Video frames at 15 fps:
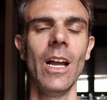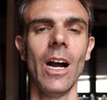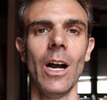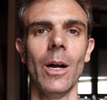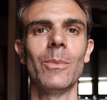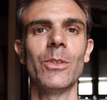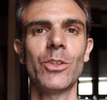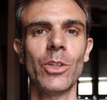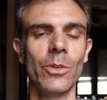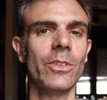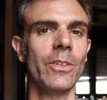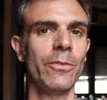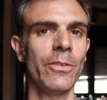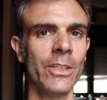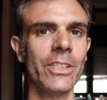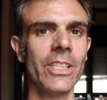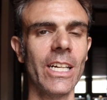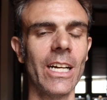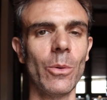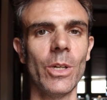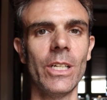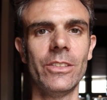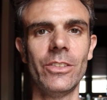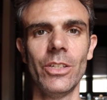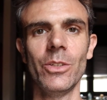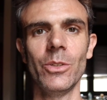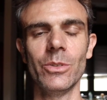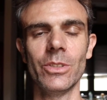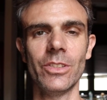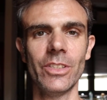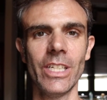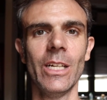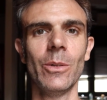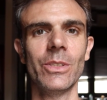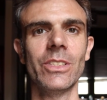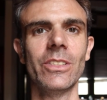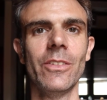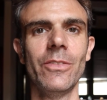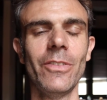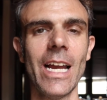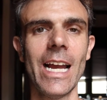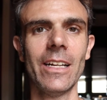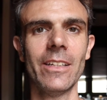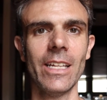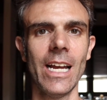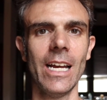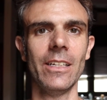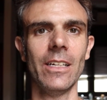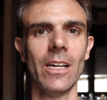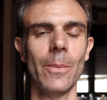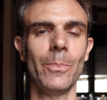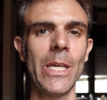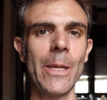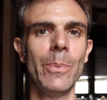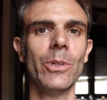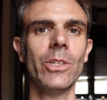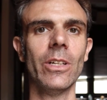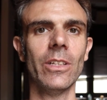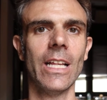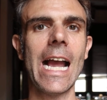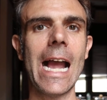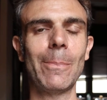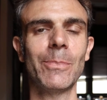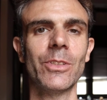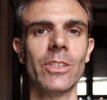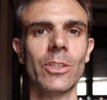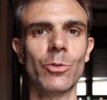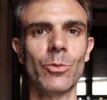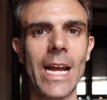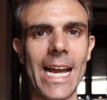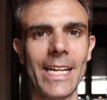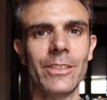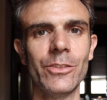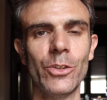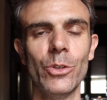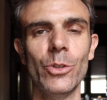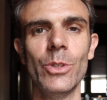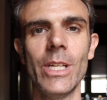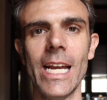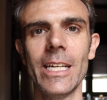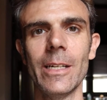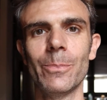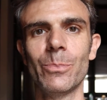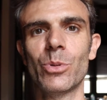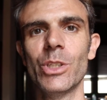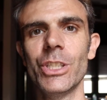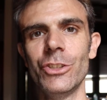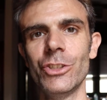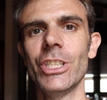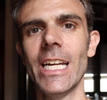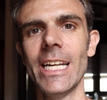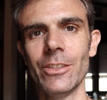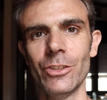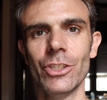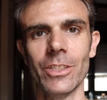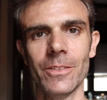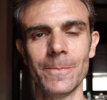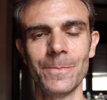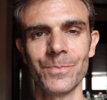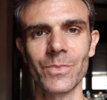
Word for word: Um, so the first thing I wanted to distinguish is the fact that uh, people collapse gratitude and appreciation.